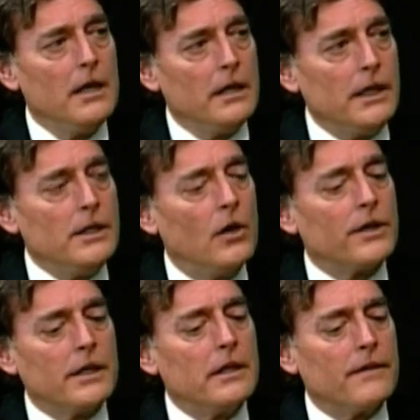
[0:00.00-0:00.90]
he
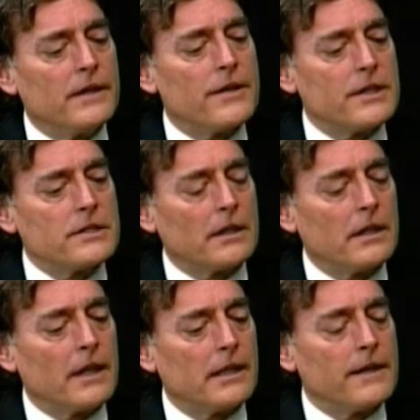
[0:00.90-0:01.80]
noted uh, that, this, uh,
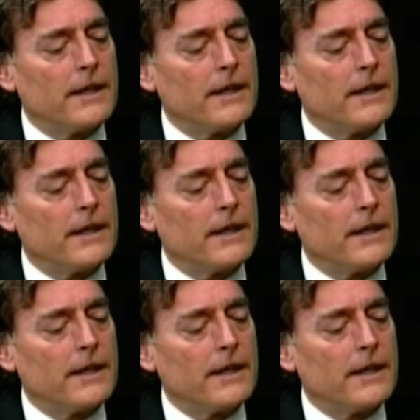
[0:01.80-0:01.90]
that,